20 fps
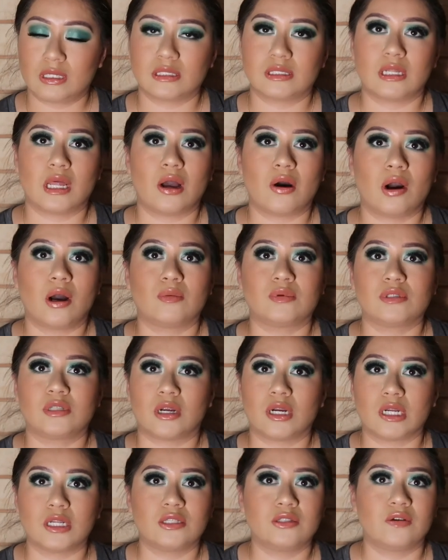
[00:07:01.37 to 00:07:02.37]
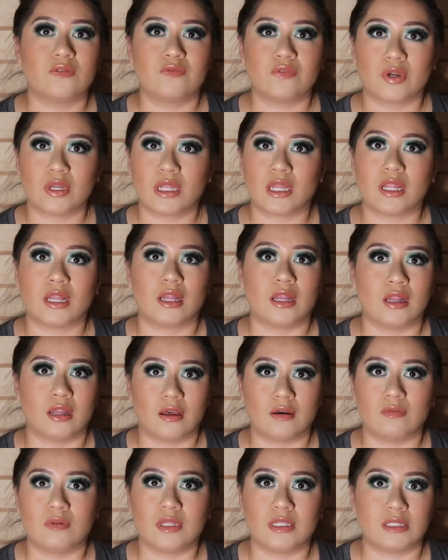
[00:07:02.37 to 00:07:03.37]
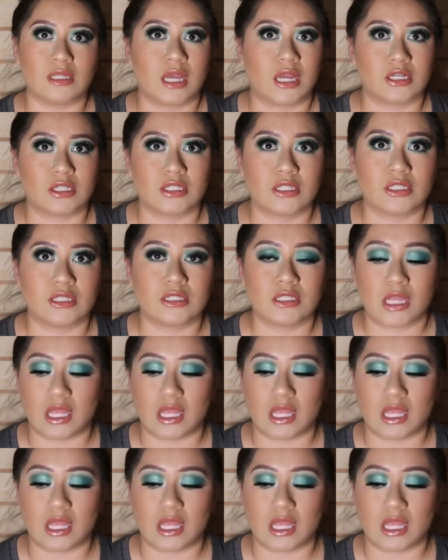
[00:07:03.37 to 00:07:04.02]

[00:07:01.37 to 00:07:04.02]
because now I'm starting to freaking love these lashes,